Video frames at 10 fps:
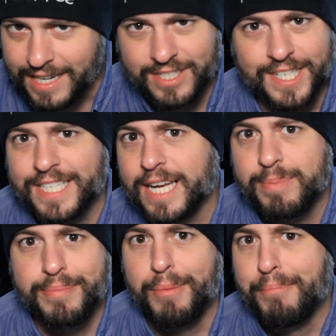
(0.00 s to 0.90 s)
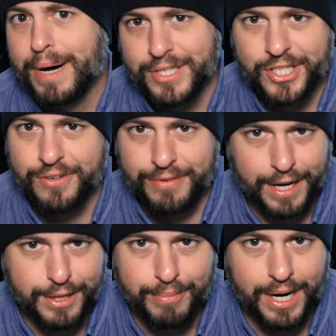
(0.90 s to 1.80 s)
And it's gonna take people months to
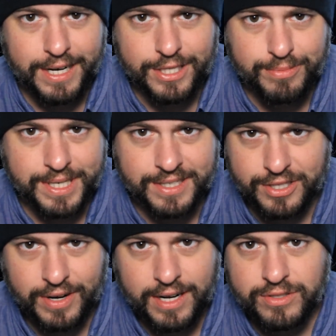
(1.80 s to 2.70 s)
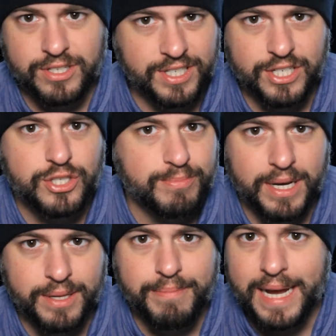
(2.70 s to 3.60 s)
find the bodies because your house is gonna
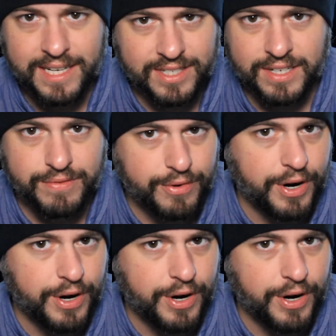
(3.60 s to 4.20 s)
smell amazing